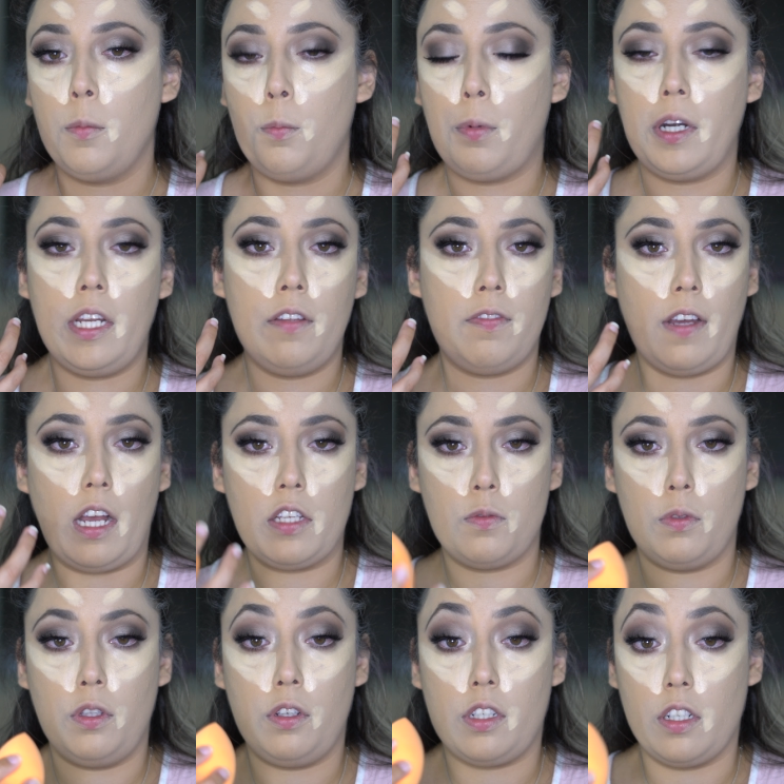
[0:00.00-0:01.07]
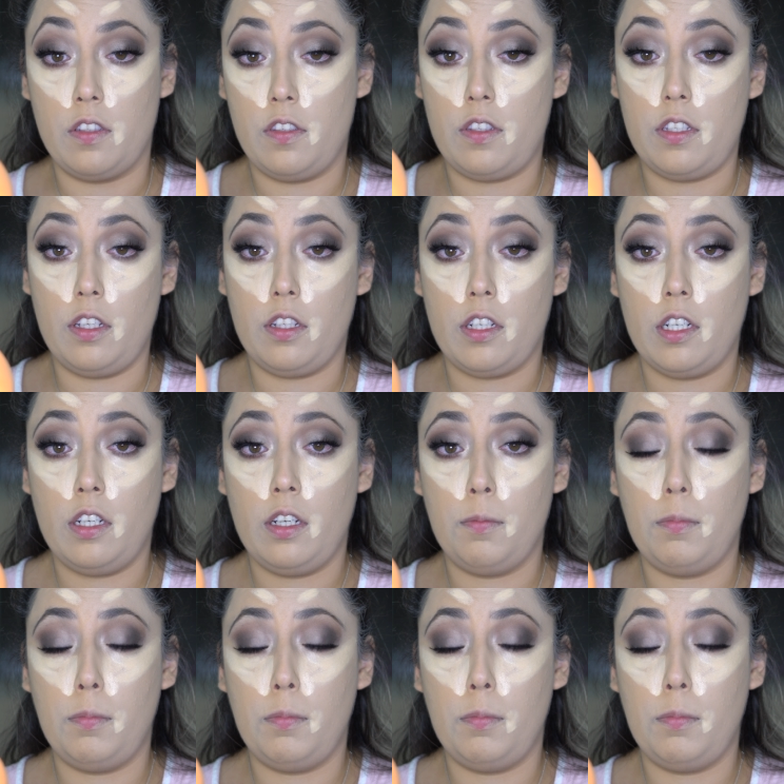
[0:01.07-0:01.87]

pretty fast with your concealer,